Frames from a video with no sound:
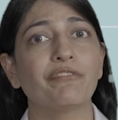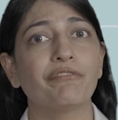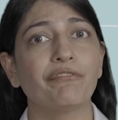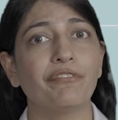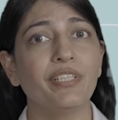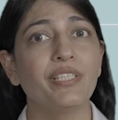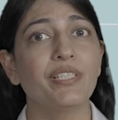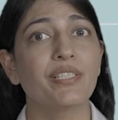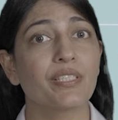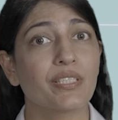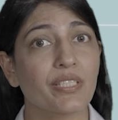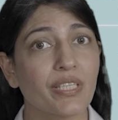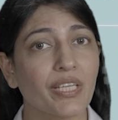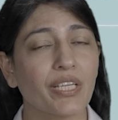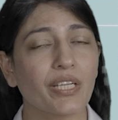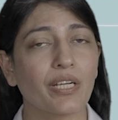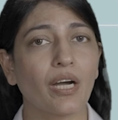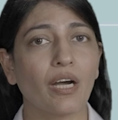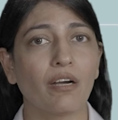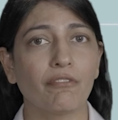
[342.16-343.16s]
feel
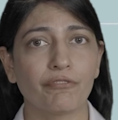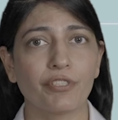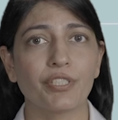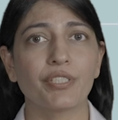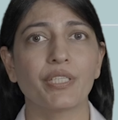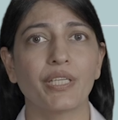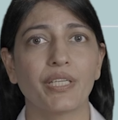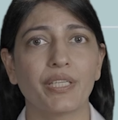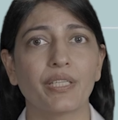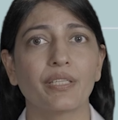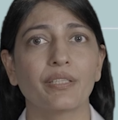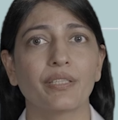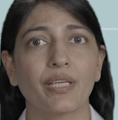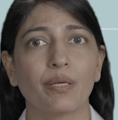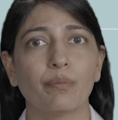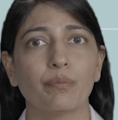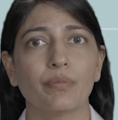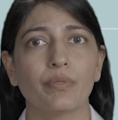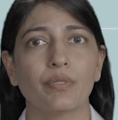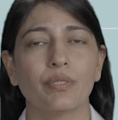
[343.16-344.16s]
sick after taking
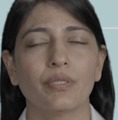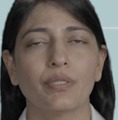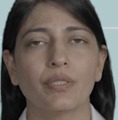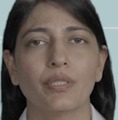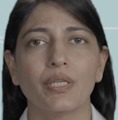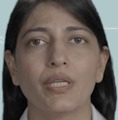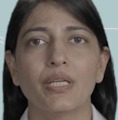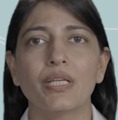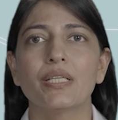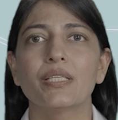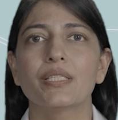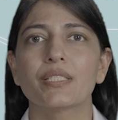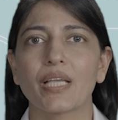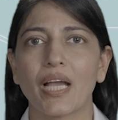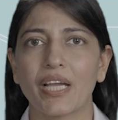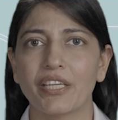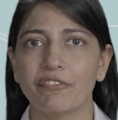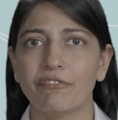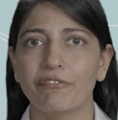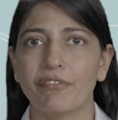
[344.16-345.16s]
them.
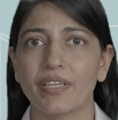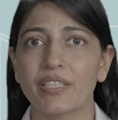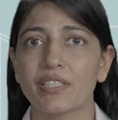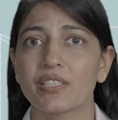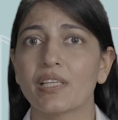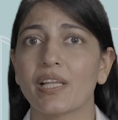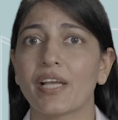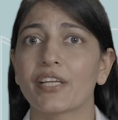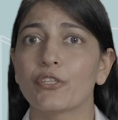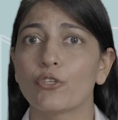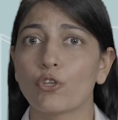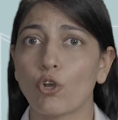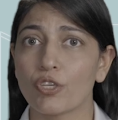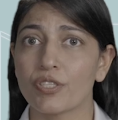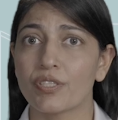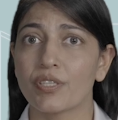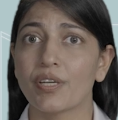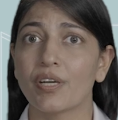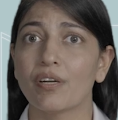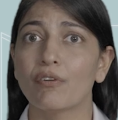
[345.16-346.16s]
Side effects like
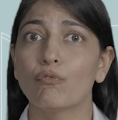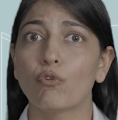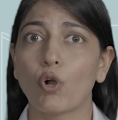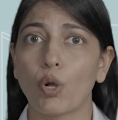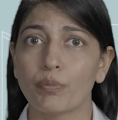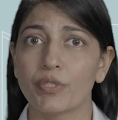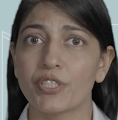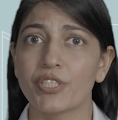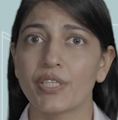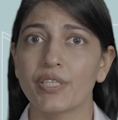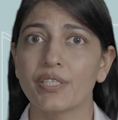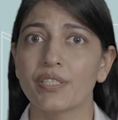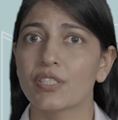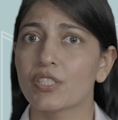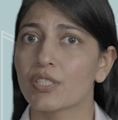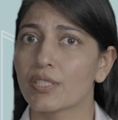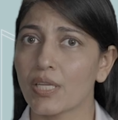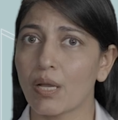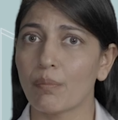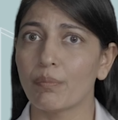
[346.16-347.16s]
nausea, vomiting,
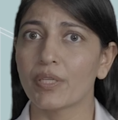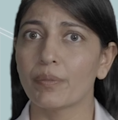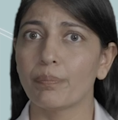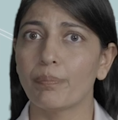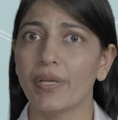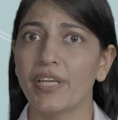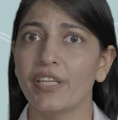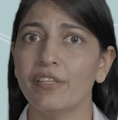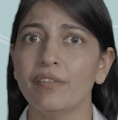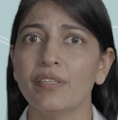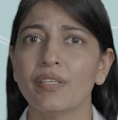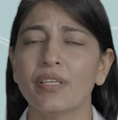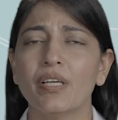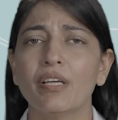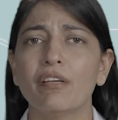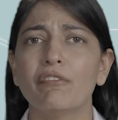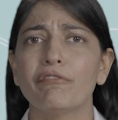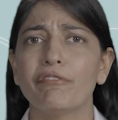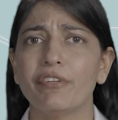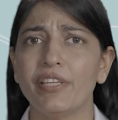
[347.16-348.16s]
stomach pain,
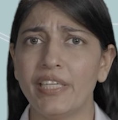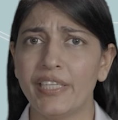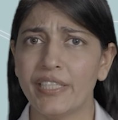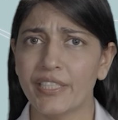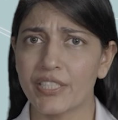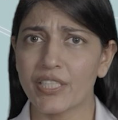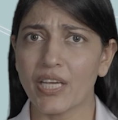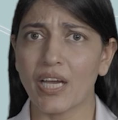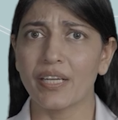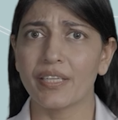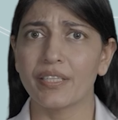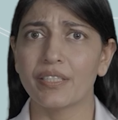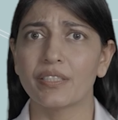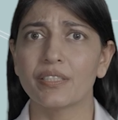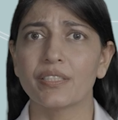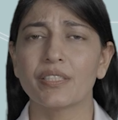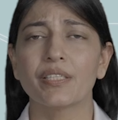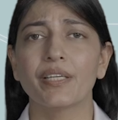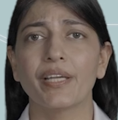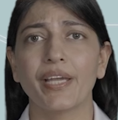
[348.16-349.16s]
feeling
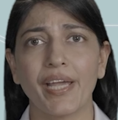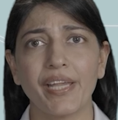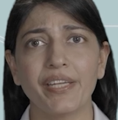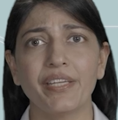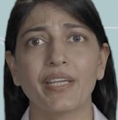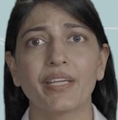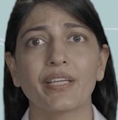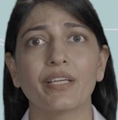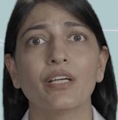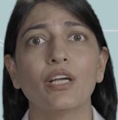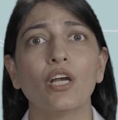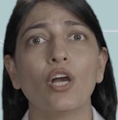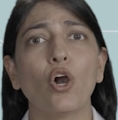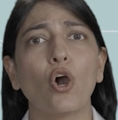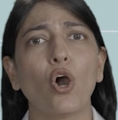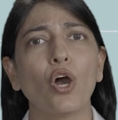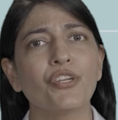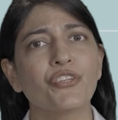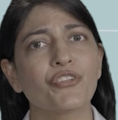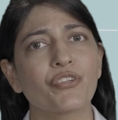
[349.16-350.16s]
tired, headache,
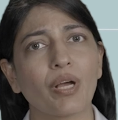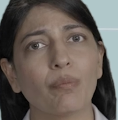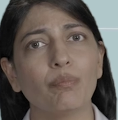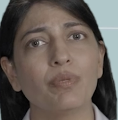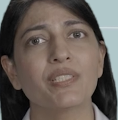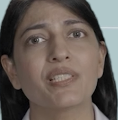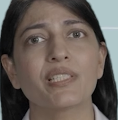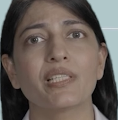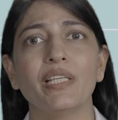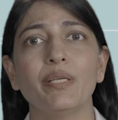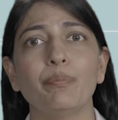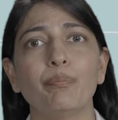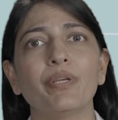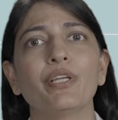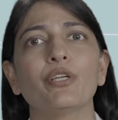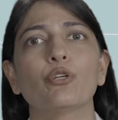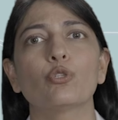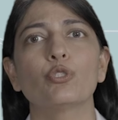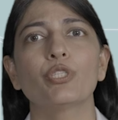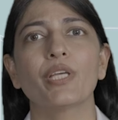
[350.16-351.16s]
or trouble
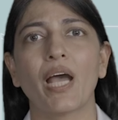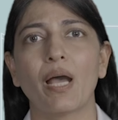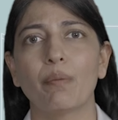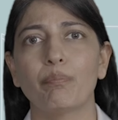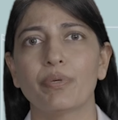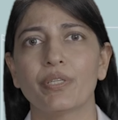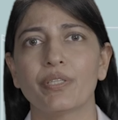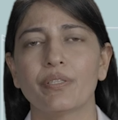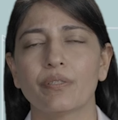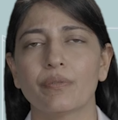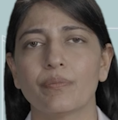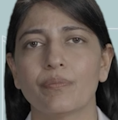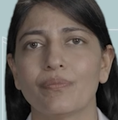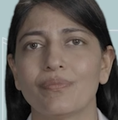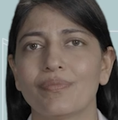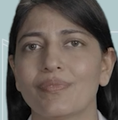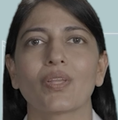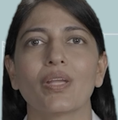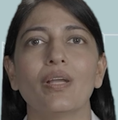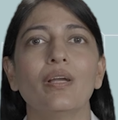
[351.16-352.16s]
sleeping could happen.
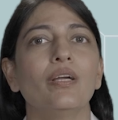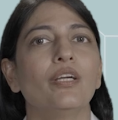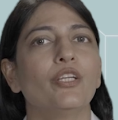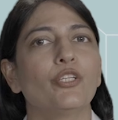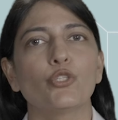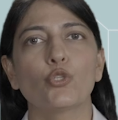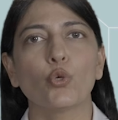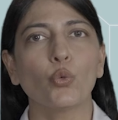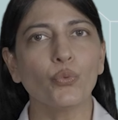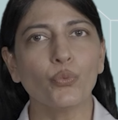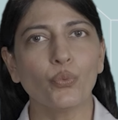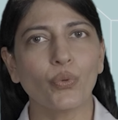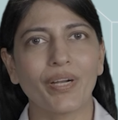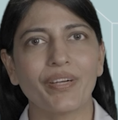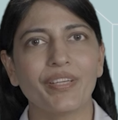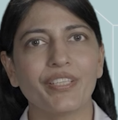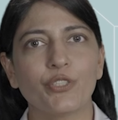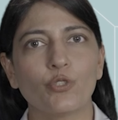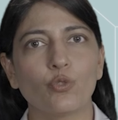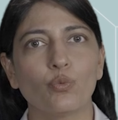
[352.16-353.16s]
Don't
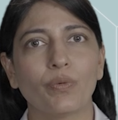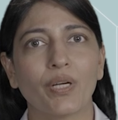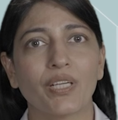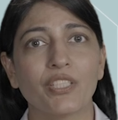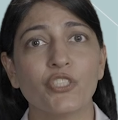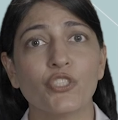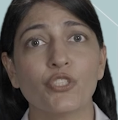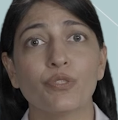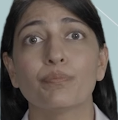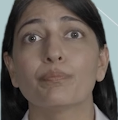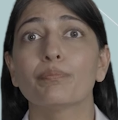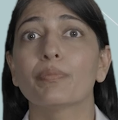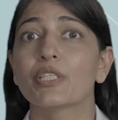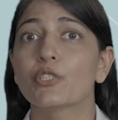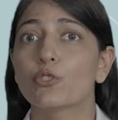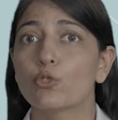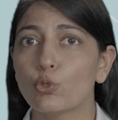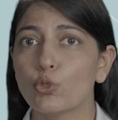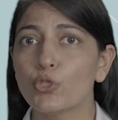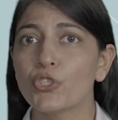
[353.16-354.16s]
worry too much, but
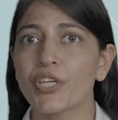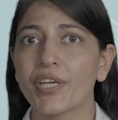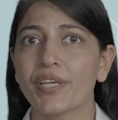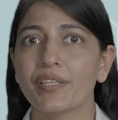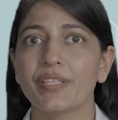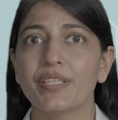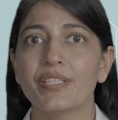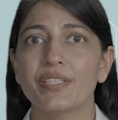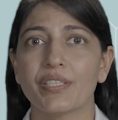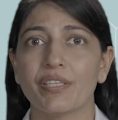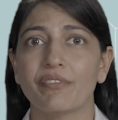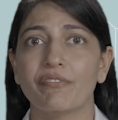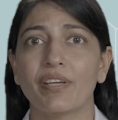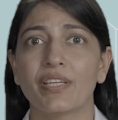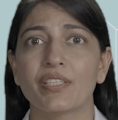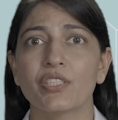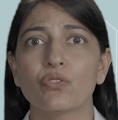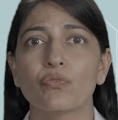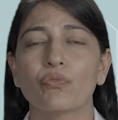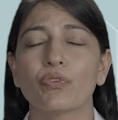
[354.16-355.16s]
do share these
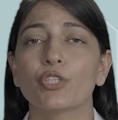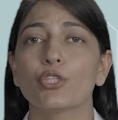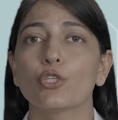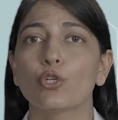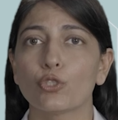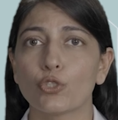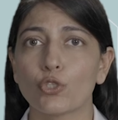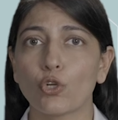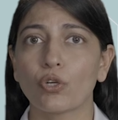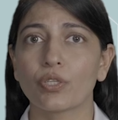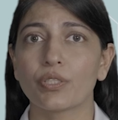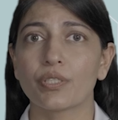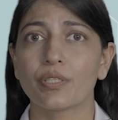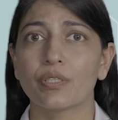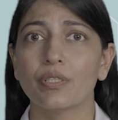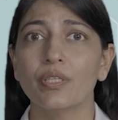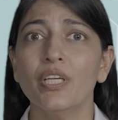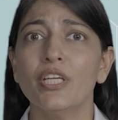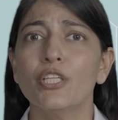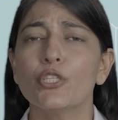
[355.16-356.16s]
events with your
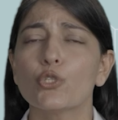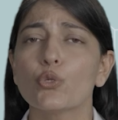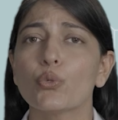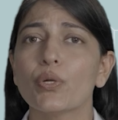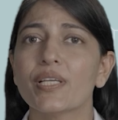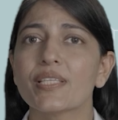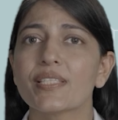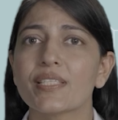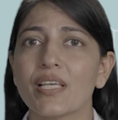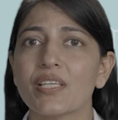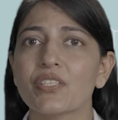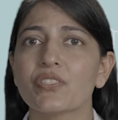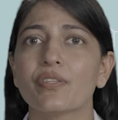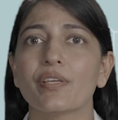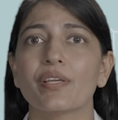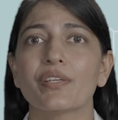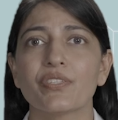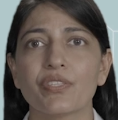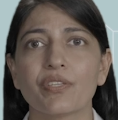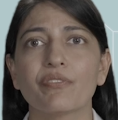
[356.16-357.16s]
doctor to assess
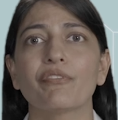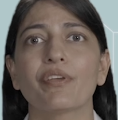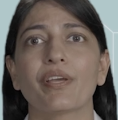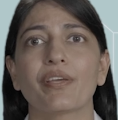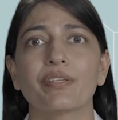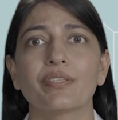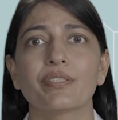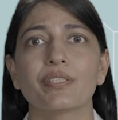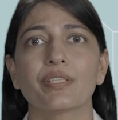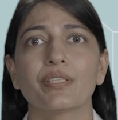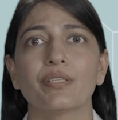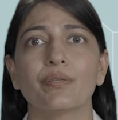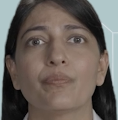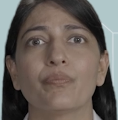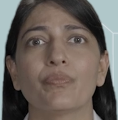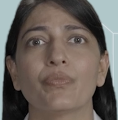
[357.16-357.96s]
their severity.